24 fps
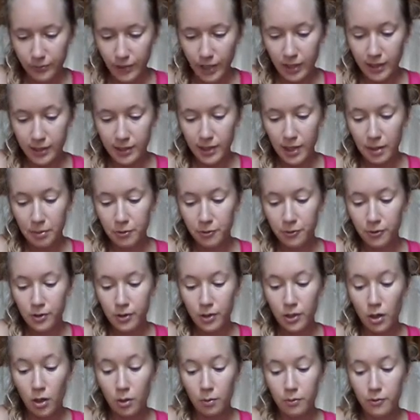Except for
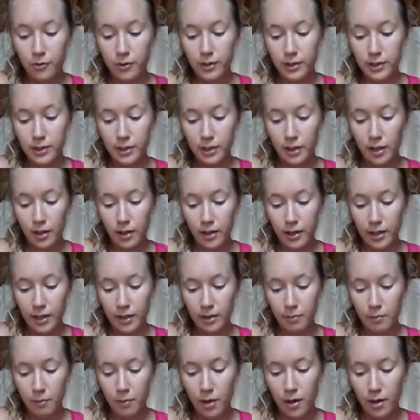the obvious I
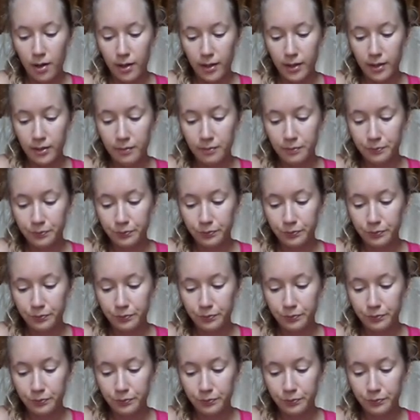and mine,